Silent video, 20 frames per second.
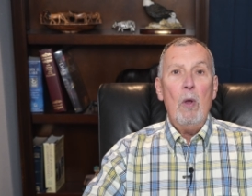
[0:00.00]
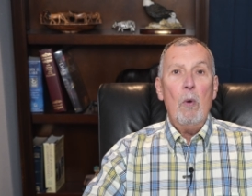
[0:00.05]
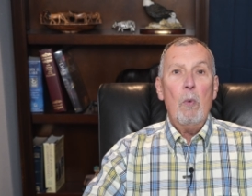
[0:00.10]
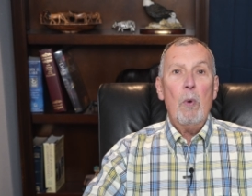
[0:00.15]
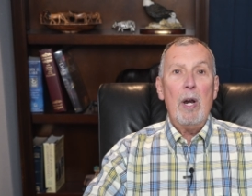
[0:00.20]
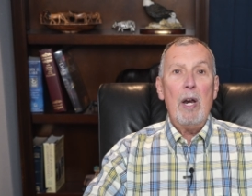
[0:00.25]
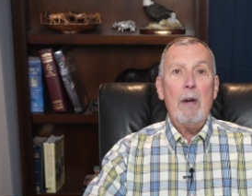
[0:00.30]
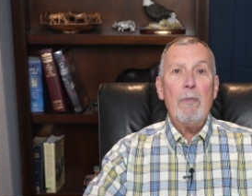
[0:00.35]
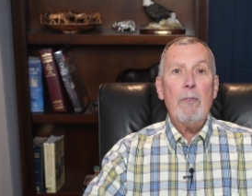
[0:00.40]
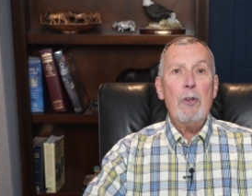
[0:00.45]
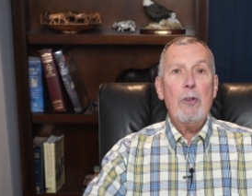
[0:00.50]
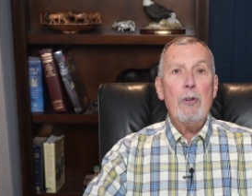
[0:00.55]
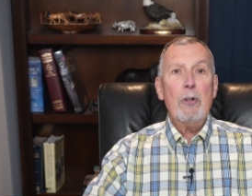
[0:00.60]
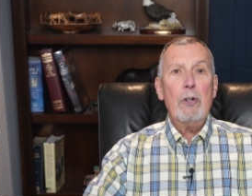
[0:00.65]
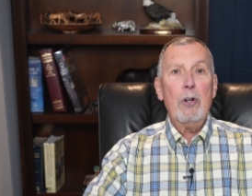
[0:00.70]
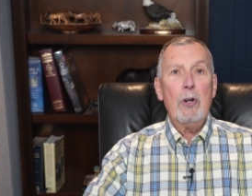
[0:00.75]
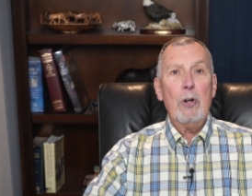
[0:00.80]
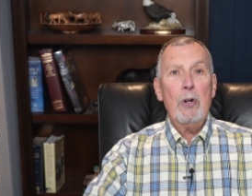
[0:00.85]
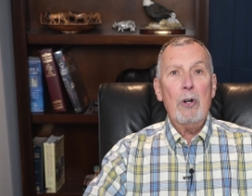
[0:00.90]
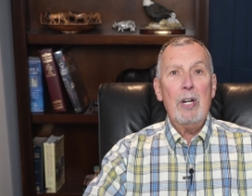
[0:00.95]
Whatever your
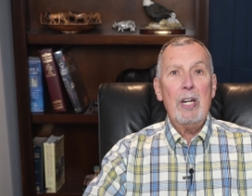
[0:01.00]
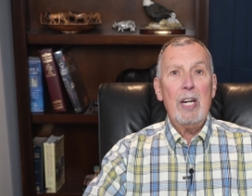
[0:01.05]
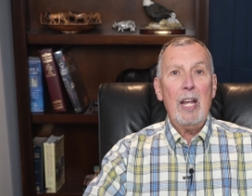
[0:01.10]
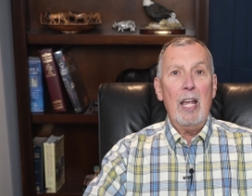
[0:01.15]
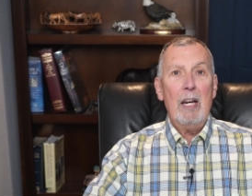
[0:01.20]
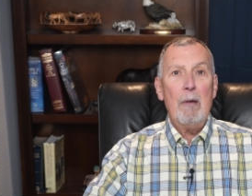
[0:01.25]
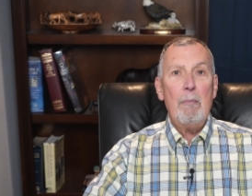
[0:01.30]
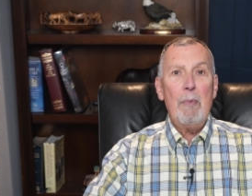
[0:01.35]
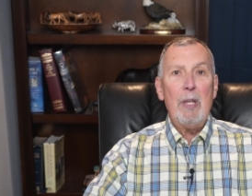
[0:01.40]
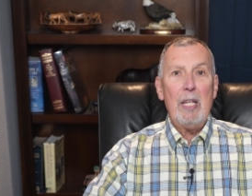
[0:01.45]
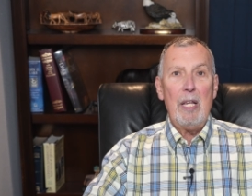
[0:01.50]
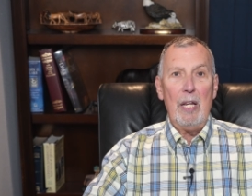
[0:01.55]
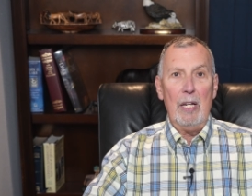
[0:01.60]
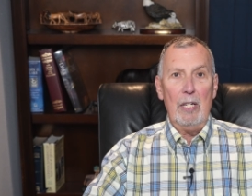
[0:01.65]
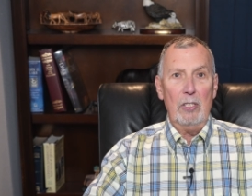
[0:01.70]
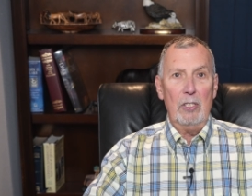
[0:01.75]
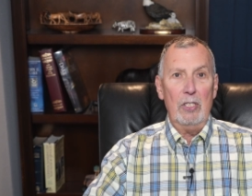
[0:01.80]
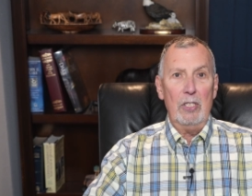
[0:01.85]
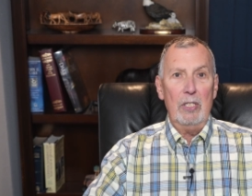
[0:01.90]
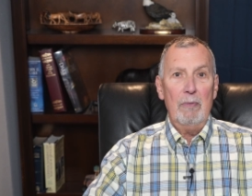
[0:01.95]
current enemy
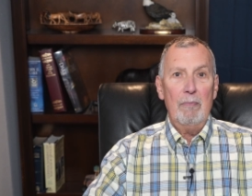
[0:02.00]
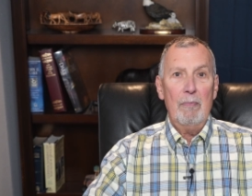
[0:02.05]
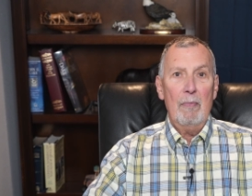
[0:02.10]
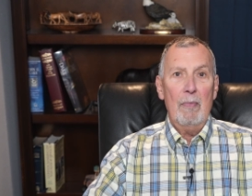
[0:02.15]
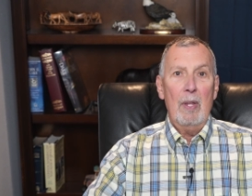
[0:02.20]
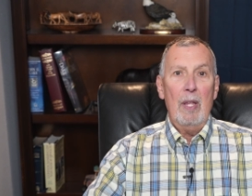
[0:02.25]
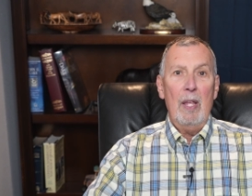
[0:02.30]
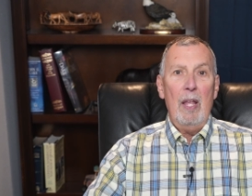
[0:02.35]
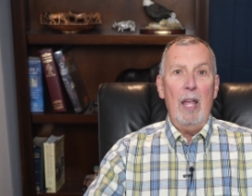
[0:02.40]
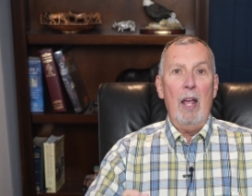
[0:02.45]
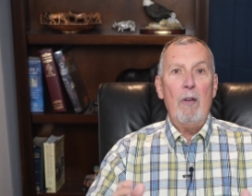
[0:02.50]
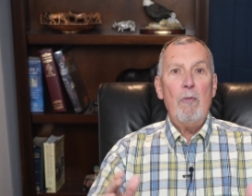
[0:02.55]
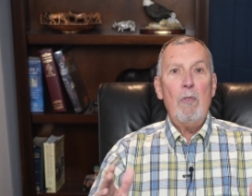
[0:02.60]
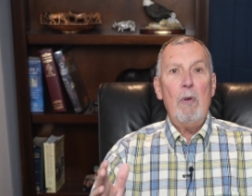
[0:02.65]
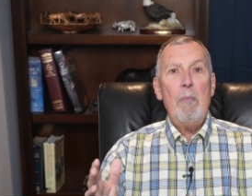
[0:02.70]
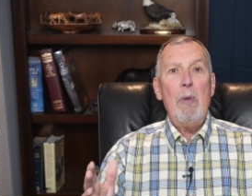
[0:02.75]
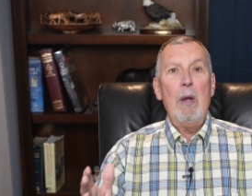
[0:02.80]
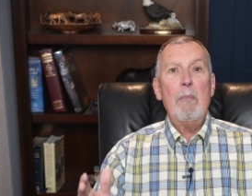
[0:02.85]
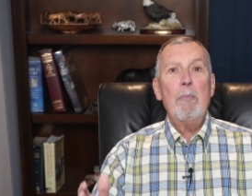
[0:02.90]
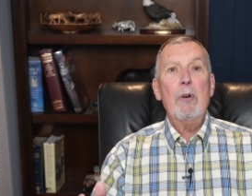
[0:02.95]
is, and
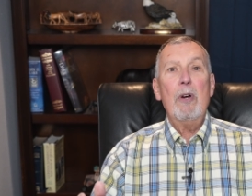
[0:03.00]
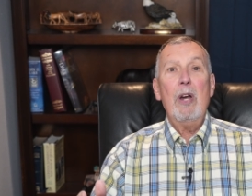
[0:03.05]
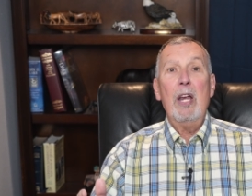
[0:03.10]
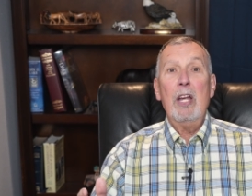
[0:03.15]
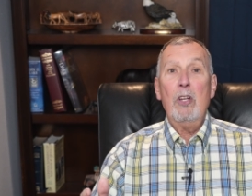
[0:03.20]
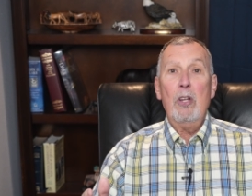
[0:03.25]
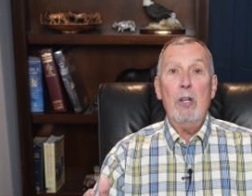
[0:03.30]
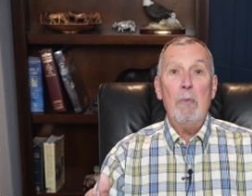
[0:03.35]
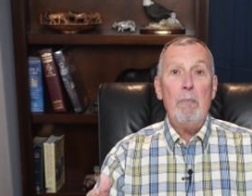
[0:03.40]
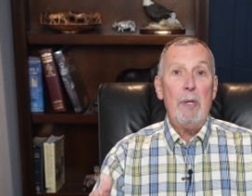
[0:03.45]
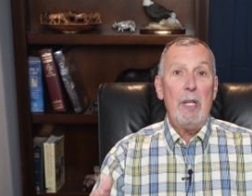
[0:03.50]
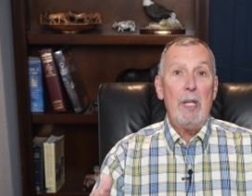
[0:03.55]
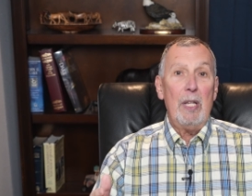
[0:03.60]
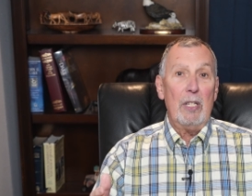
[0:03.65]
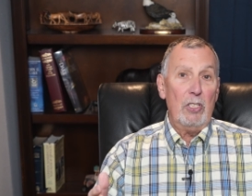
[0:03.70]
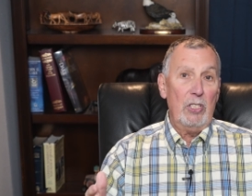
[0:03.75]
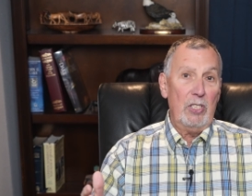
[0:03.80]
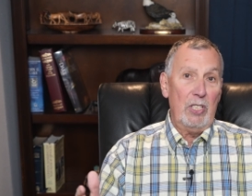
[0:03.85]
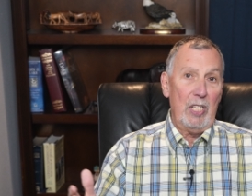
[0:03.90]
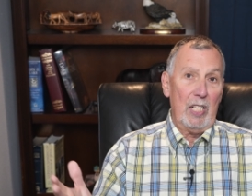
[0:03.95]
remember, it could be a
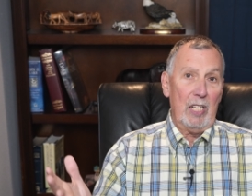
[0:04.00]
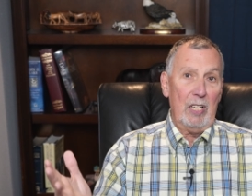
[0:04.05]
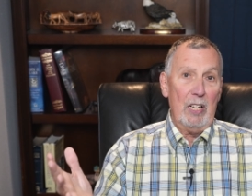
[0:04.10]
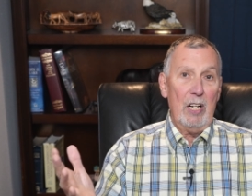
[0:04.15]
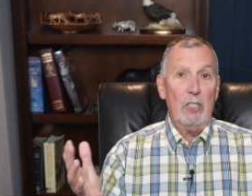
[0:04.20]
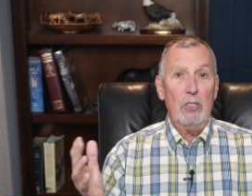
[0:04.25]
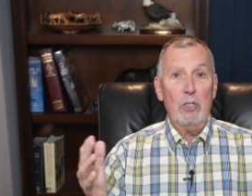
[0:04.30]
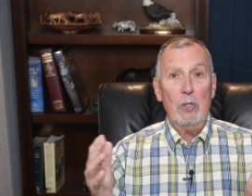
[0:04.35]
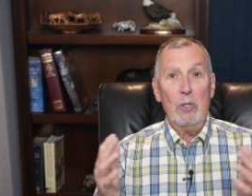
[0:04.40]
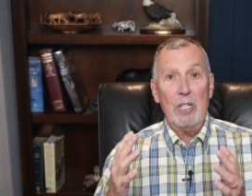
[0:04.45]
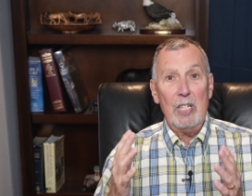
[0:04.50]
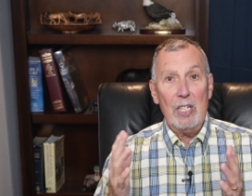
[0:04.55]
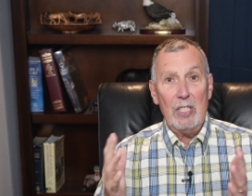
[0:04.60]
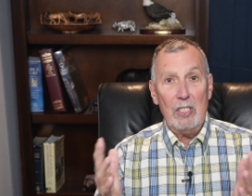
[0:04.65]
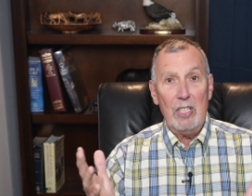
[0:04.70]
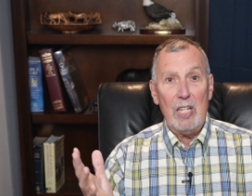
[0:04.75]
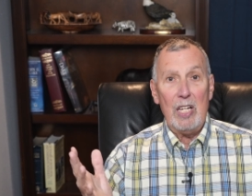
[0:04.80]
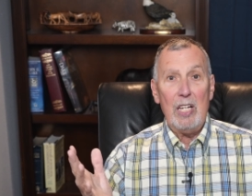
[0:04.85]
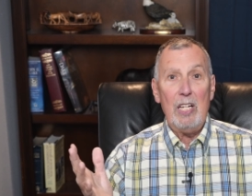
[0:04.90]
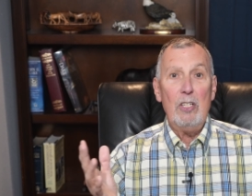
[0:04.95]
sickness or
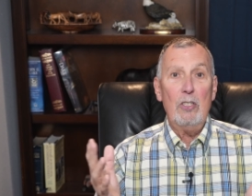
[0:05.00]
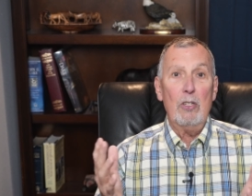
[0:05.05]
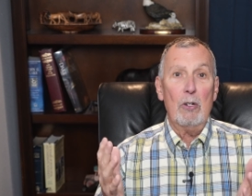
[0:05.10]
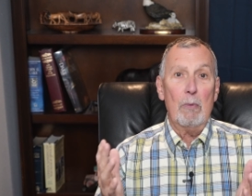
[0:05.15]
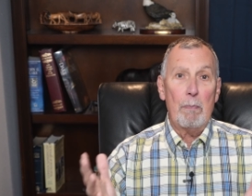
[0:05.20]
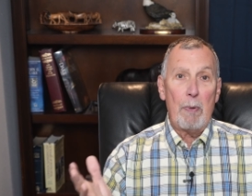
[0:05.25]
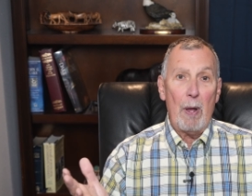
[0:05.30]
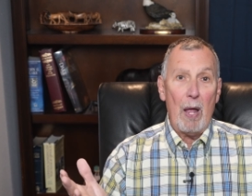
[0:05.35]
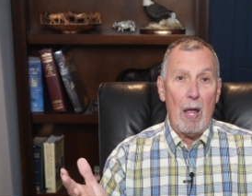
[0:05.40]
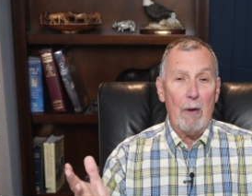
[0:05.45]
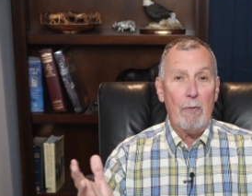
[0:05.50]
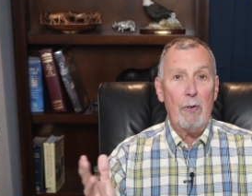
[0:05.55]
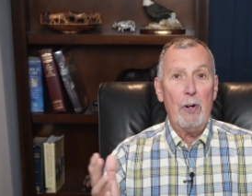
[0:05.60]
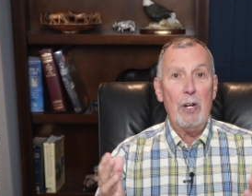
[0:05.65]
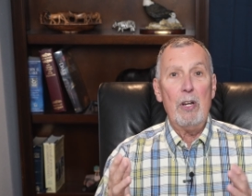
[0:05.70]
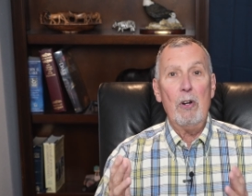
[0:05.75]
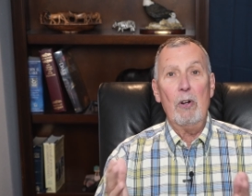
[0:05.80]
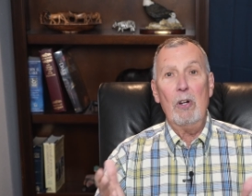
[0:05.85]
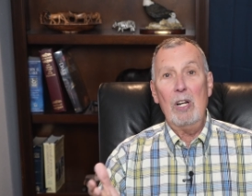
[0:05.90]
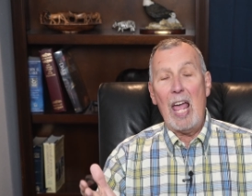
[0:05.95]
disease or
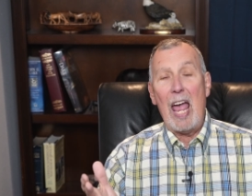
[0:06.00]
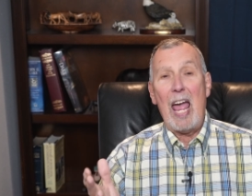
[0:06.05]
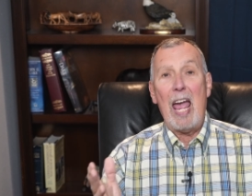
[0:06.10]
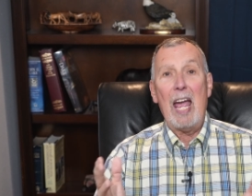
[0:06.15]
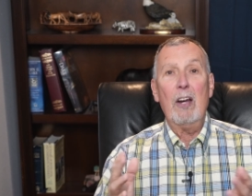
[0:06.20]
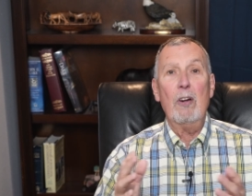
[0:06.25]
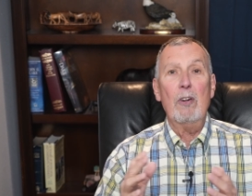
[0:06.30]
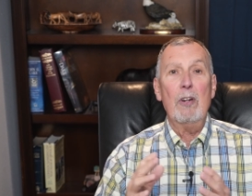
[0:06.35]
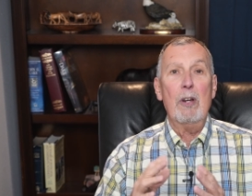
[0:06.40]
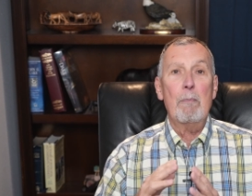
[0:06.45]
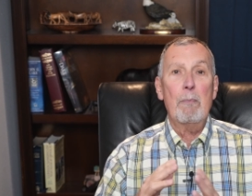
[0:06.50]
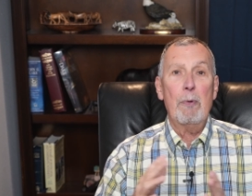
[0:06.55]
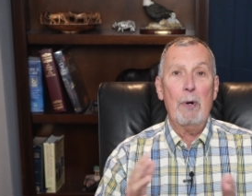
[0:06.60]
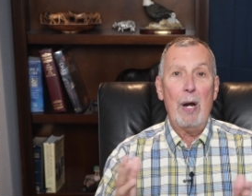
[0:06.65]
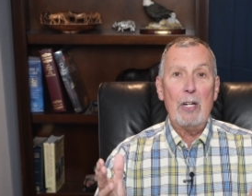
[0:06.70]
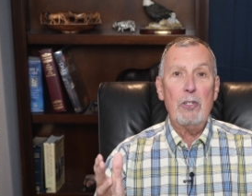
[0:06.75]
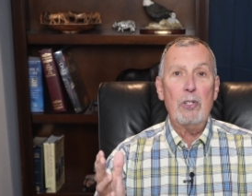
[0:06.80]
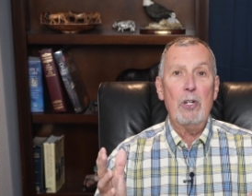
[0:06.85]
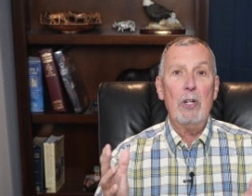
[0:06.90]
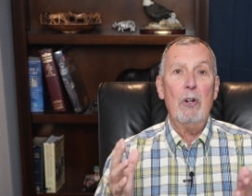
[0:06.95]
poverty or lack or
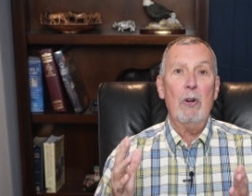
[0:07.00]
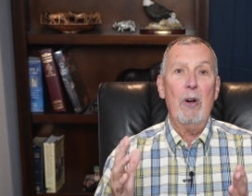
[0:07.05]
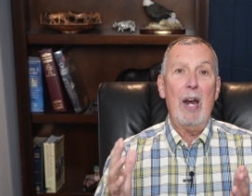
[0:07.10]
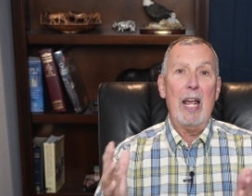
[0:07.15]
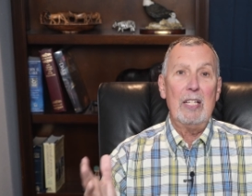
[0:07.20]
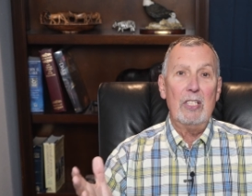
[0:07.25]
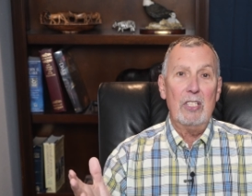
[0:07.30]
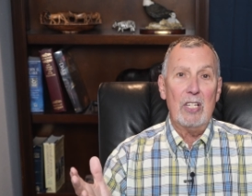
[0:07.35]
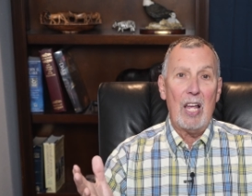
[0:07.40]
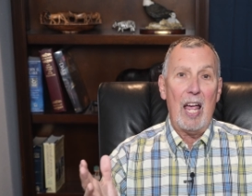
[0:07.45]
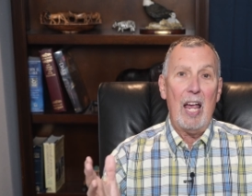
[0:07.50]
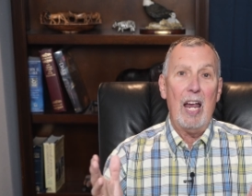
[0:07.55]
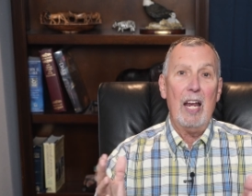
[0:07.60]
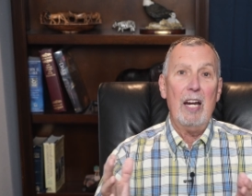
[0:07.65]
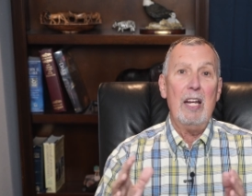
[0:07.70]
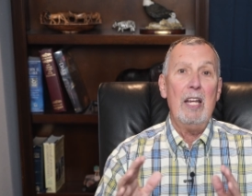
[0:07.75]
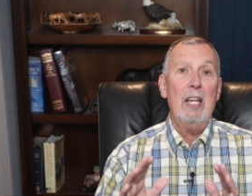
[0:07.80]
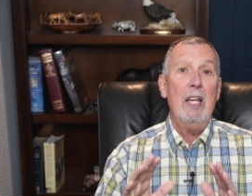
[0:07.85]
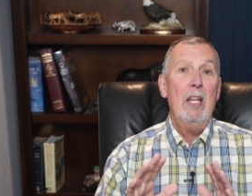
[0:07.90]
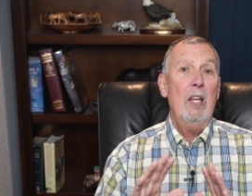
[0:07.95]
depression or
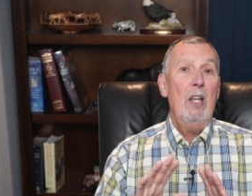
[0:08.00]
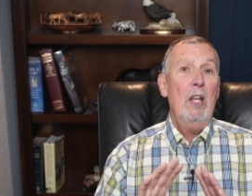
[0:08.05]
anxiety,